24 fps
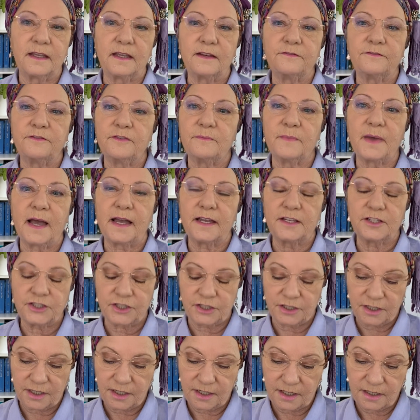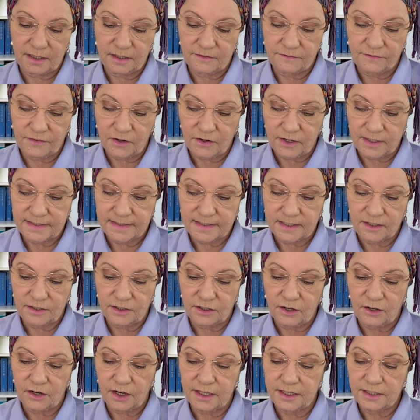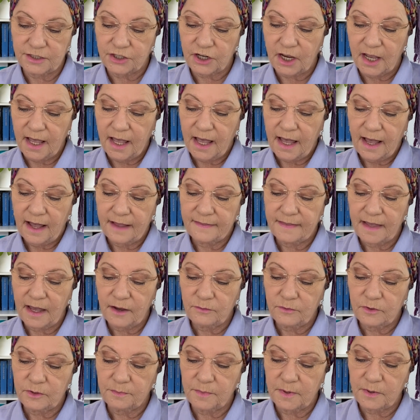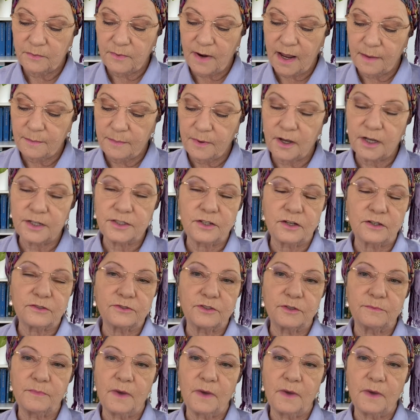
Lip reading: information and advice and knowledge, and that would be Rabbi Dr.